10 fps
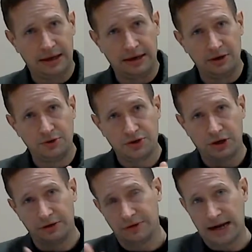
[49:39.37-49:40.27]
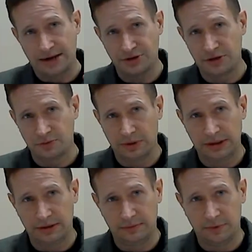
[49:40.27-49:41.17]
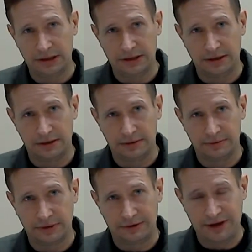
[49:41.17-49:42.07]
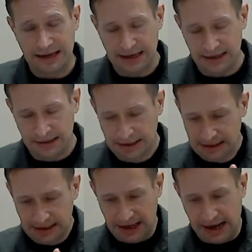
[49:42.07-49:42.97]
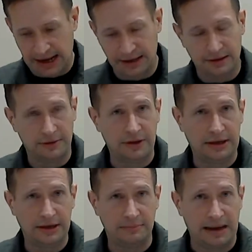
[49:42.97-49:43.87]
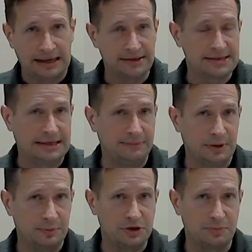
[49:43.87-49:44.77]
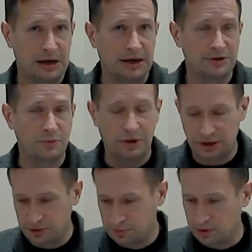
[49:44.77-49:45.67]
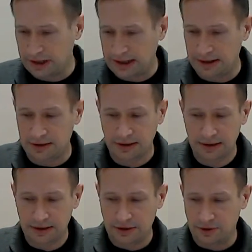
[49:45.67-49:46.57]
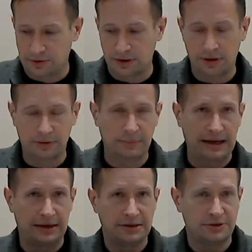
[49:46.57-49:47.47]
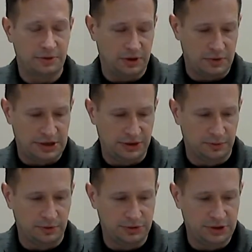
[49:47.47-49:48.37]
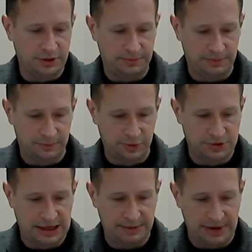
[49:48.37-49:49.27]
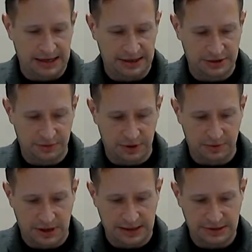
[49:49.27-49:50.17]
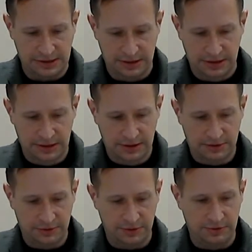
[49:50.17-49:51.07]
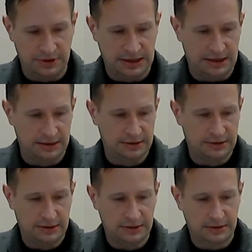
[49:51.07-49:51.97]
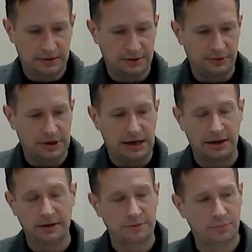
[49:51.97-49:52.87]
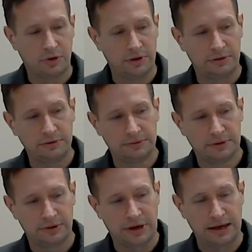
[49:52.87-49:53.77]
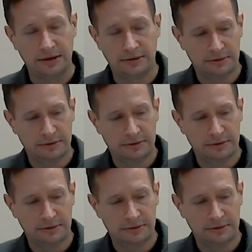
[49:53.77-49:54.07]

who turn over houses when they're vacated, and the maintenance team that responds when you put in your maintenance request, your routine maintenance request through the Hunt portal. Okay,